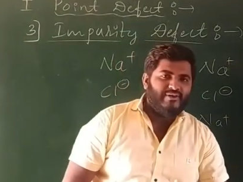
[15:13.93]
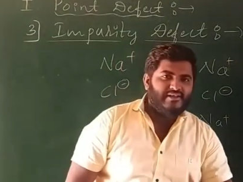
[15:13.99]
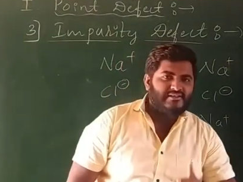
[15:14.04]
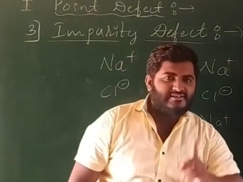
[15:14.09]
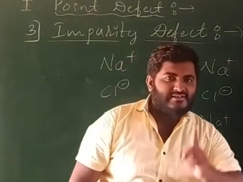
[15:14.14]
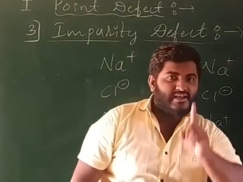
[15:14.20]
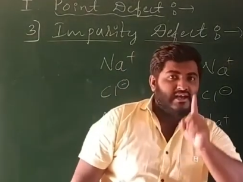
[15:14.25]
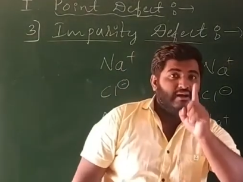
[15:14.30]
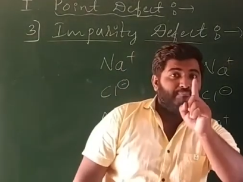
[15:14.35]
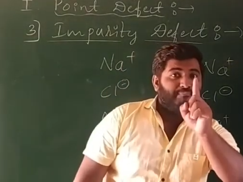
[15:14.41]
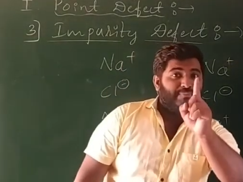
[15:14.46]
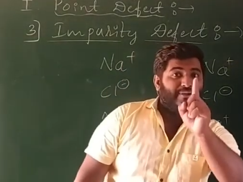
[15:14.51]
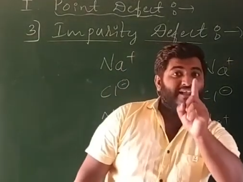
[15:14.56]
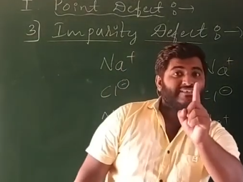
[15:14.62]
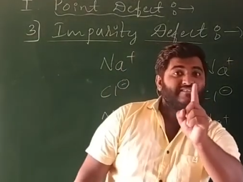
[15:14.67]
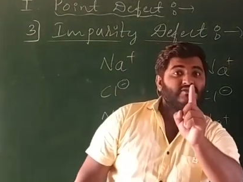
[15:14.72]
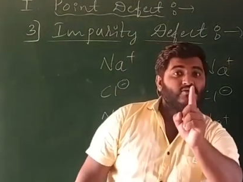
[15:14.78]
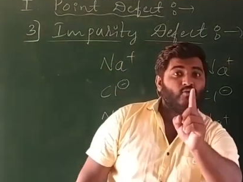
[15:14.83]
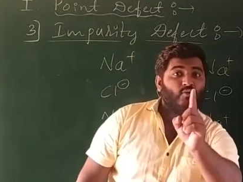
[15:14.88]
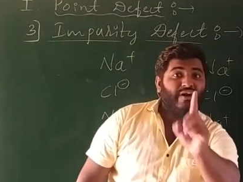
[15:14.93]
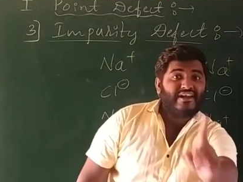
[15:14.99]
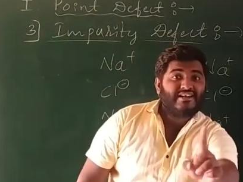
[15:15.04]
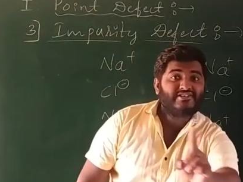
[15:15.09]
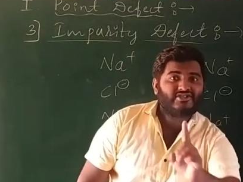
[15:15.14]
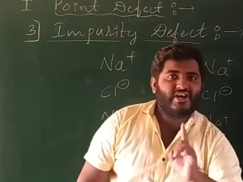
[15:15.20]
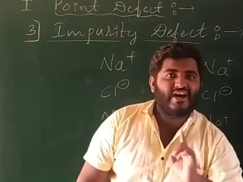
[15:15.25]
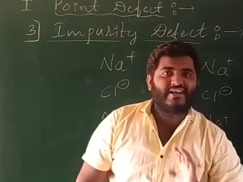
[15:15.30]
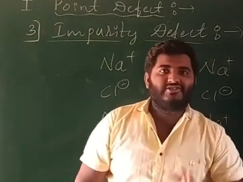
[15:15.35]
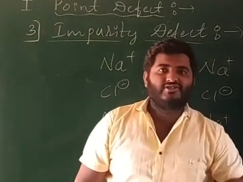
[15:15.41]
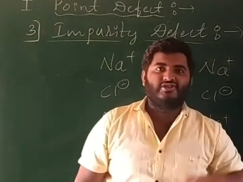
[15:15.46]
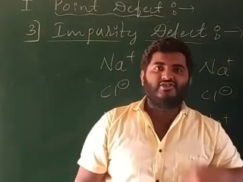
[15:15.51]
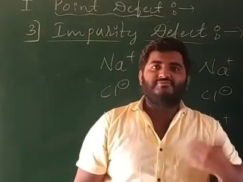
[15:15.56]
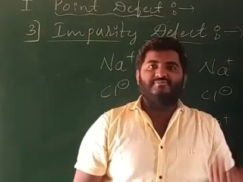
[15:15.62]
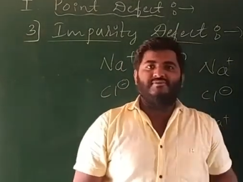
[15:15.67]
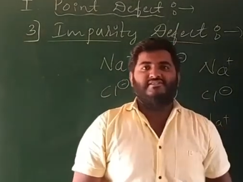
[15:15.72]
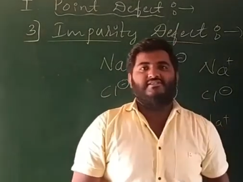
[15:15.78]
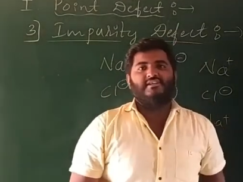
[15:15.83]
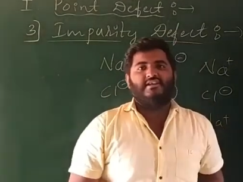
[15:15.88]
means plus one charge
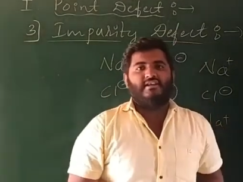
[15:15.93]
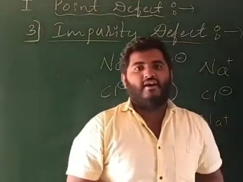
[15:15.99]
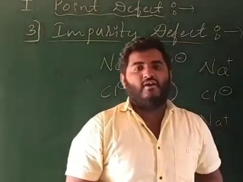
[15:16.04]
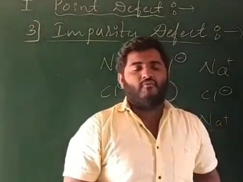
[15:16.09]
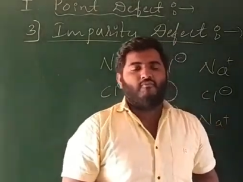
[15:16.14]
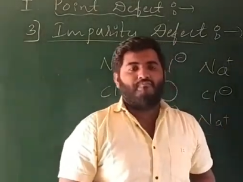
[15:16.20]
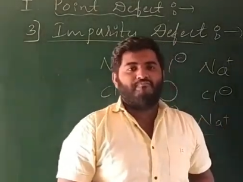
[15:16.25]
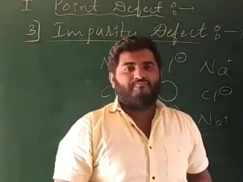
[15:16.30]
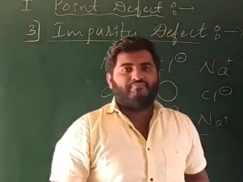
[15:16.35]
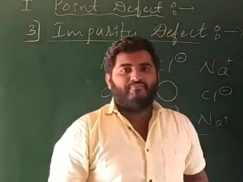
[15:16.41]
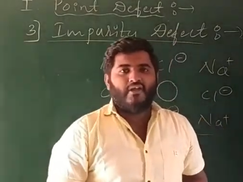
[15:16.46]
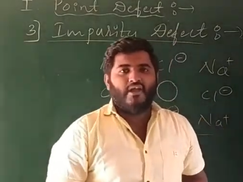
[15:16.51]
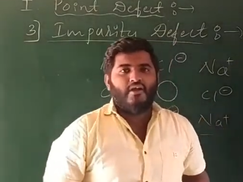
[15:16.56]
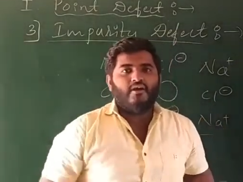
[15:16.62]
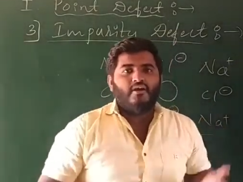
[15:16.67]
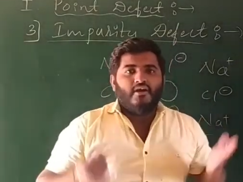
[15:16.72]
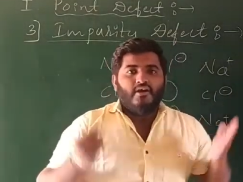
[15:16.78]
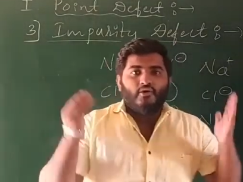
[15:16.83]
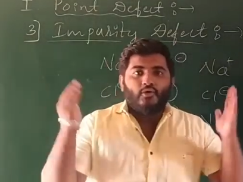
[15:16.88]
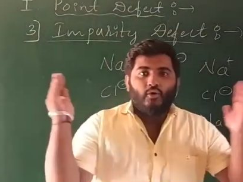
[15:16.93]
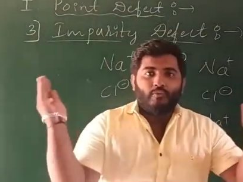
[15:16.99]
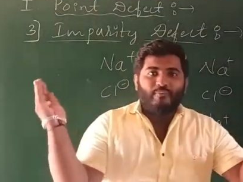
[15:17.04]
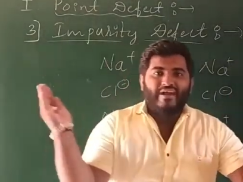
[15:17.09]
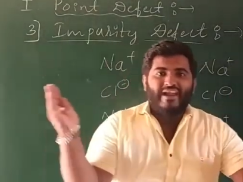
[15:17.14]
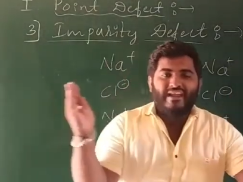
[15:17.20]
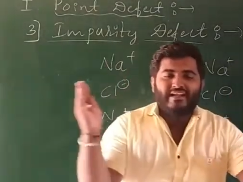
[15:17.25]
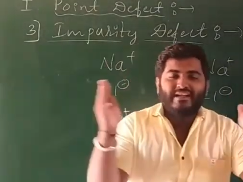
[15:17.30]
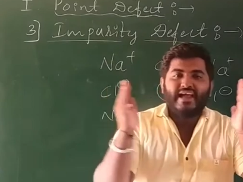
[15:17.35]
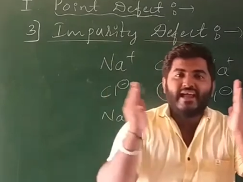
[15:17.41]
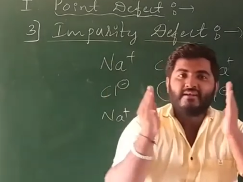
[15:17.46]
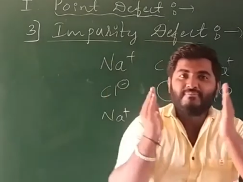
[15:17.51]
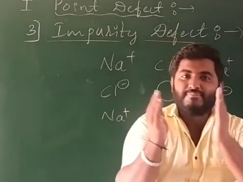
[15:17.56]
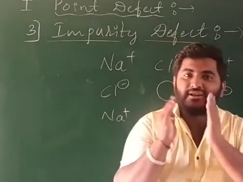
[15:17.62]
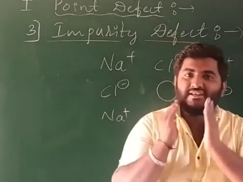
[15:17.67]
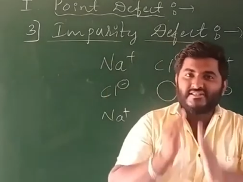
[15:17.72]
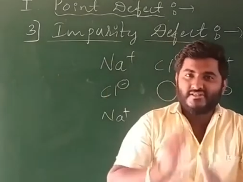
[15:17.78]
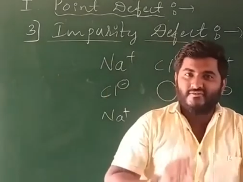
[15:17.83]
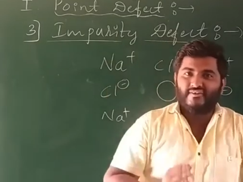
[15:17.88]
is missing now. To maintain
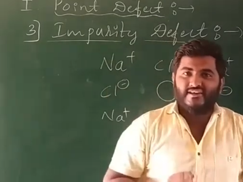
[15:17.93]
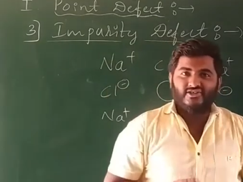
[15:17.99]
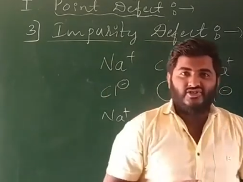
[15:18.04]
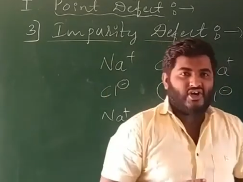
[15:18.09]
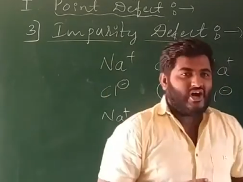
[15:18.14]
plus one